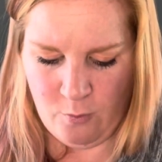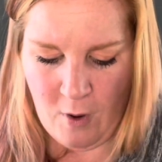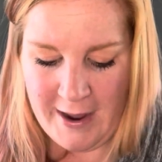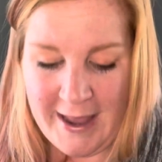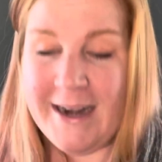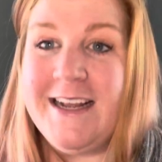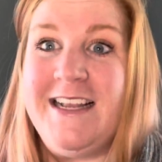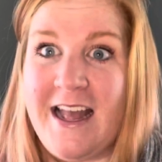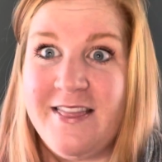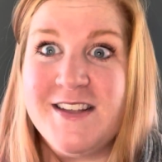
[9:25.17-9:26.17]
why can't I
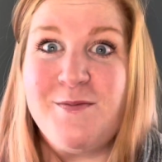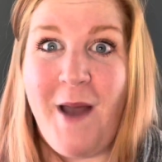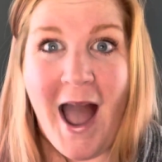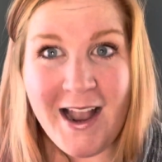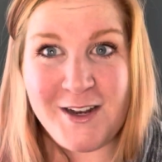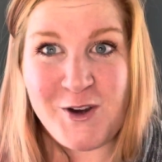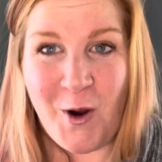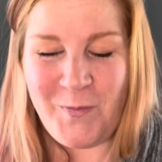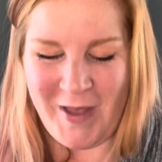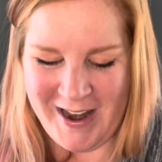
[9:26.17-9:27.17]
get this package
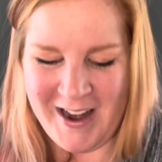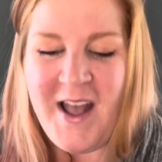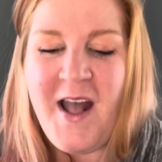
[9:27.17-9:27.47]
open?